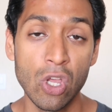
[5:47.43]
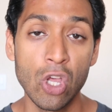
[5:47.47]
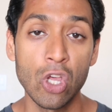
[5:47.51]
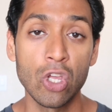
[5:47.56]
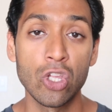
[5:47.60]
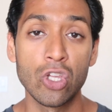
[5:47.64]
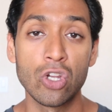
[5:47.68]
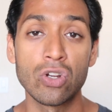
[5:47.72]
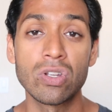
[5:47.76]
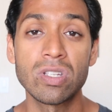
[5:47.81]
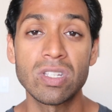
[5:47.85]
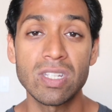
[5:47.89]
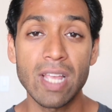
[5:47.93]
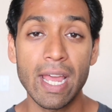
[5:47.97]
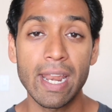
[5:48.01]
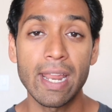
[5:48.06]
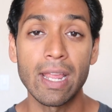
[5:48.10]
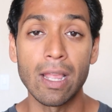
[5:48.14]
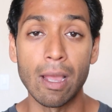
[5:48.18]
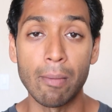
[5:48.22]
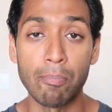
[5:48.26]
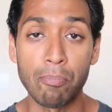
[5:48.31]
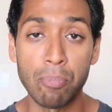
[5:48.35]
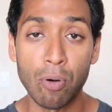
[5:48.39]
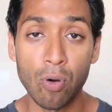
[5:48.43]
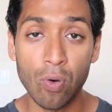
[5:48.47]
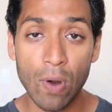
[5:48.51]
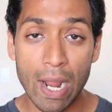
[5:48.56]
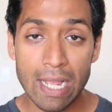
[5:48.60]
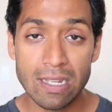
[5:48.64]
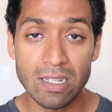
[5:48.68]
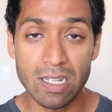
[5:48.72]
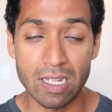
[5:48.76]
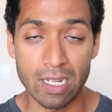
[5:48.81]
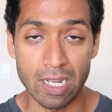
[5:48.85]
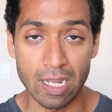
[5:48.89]
You're setting a
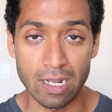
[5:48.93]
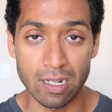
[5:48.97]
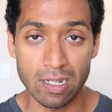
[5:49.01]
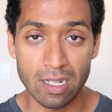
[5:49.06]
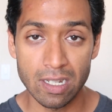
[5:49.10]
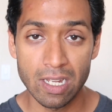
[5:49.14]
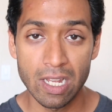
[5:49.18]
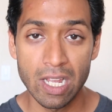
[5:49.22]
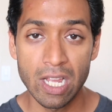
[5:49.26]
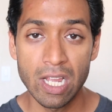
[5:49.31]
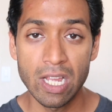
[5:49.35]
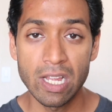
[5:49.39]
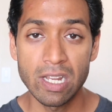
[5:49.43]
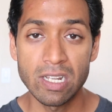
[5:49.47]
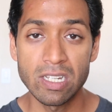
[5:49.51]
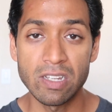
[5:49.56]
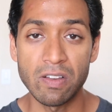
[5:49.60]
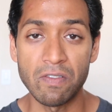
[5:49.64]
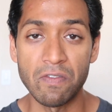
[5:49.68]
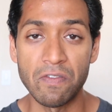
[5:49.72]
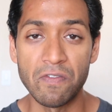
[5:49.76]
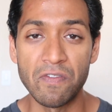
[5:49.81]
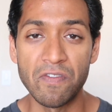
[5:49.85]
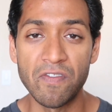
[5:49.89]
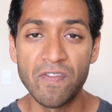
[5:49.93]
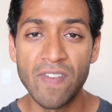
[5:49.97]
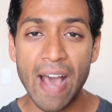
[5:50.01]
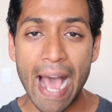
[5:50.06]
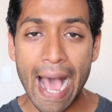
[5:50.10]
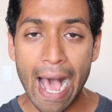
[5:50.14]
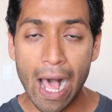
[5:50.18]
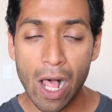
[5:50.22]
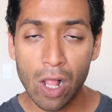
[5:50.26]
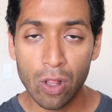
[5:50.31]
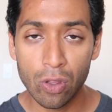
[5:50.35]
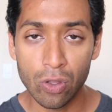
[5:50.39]
precedent to
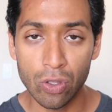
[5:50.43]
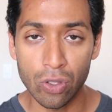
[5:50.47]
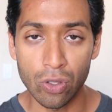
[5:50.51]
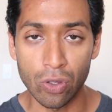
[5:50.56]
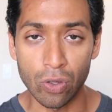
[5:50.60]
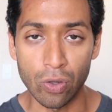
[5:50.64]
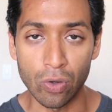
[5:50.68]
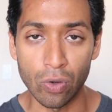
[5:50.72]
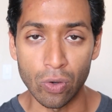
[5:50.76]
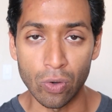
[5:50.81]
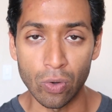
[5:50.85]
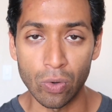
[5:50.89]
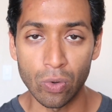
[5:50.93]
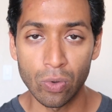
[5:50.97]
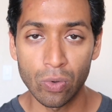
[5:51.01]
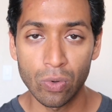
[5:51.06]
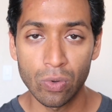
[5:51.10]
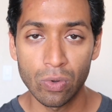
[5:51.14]
value